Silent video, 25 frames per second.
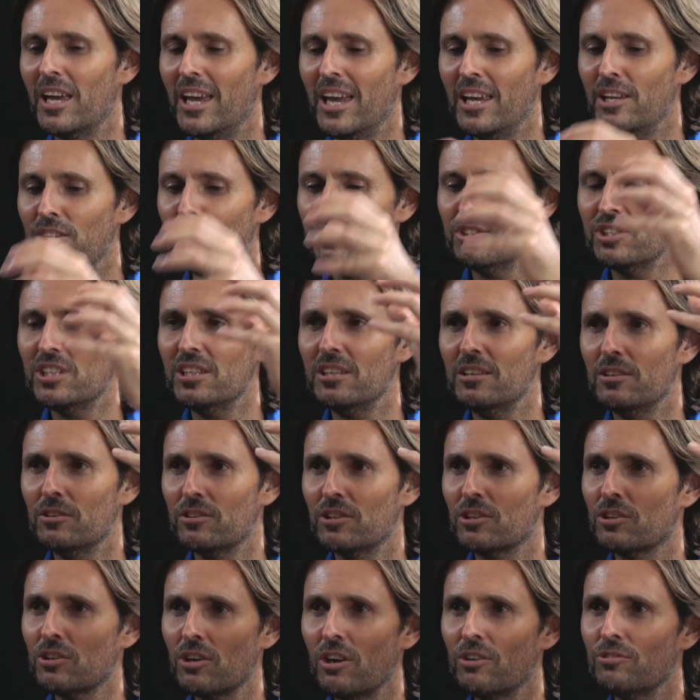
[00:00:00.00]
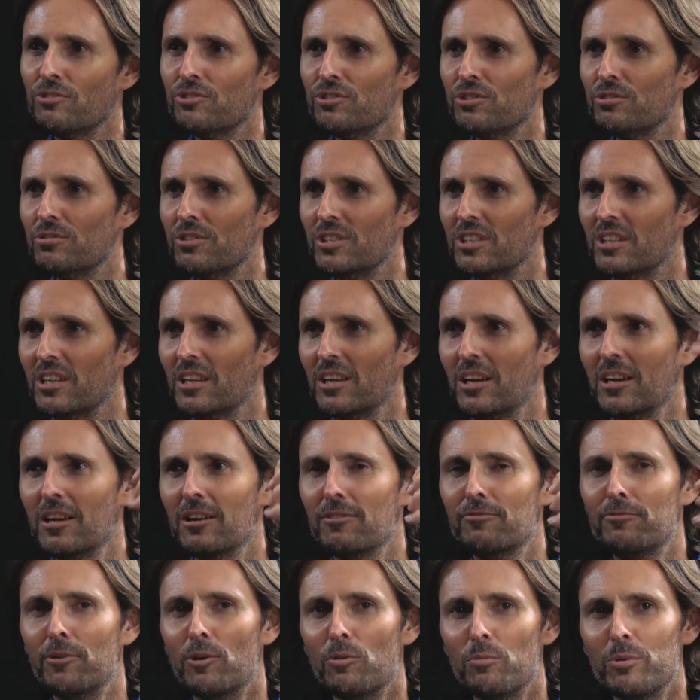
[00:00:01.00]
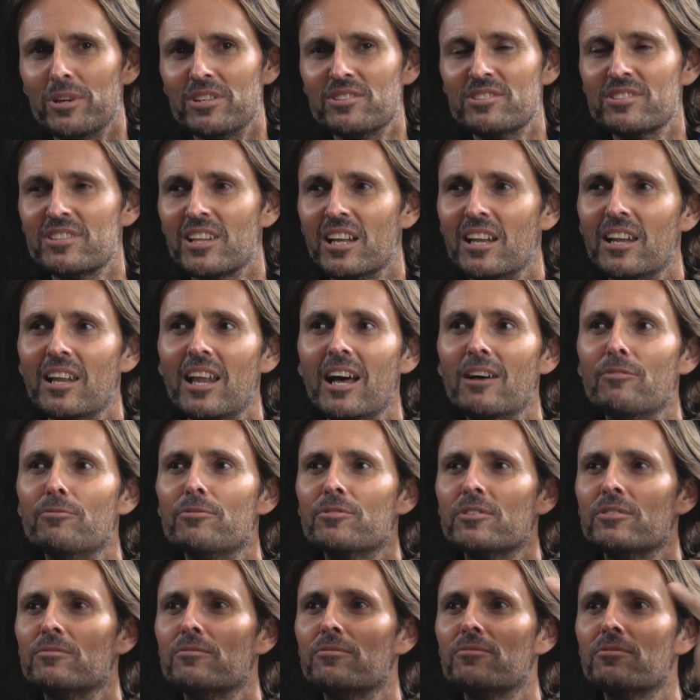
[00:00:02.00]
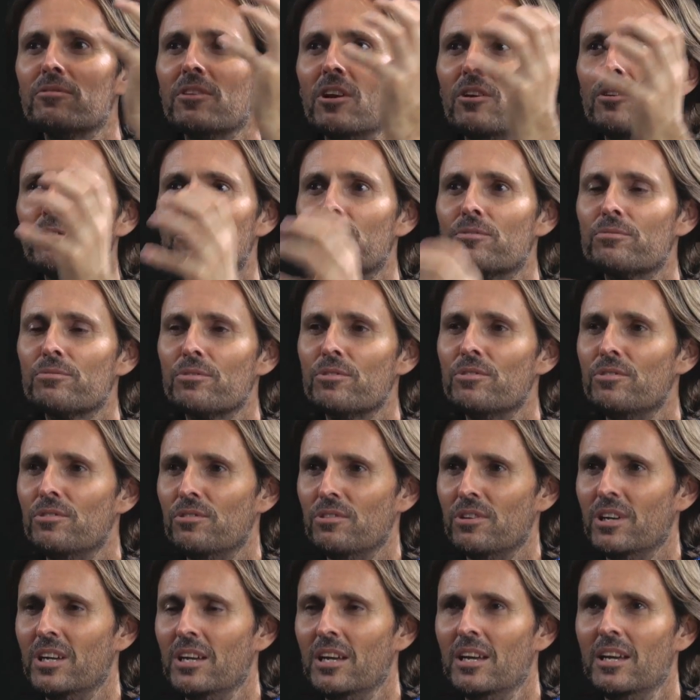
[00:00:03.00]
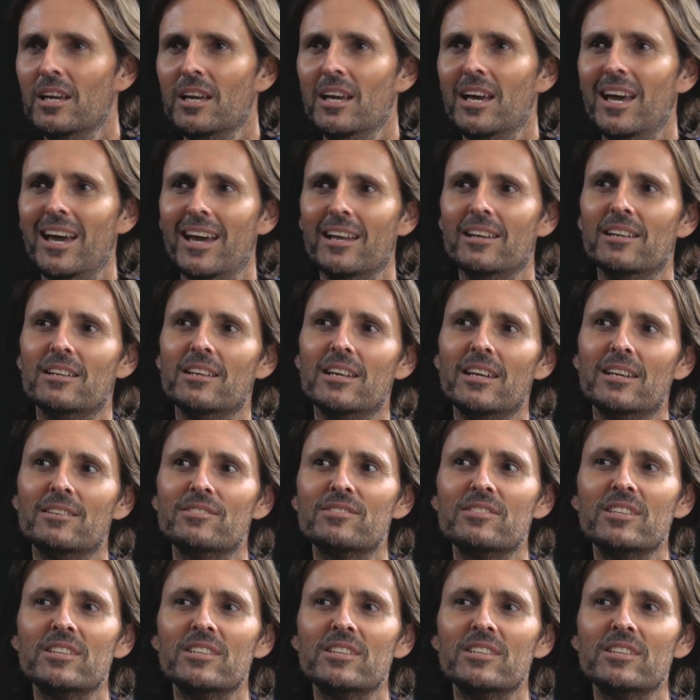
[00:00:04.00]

energy, the conduit for which the love can flow through. And it is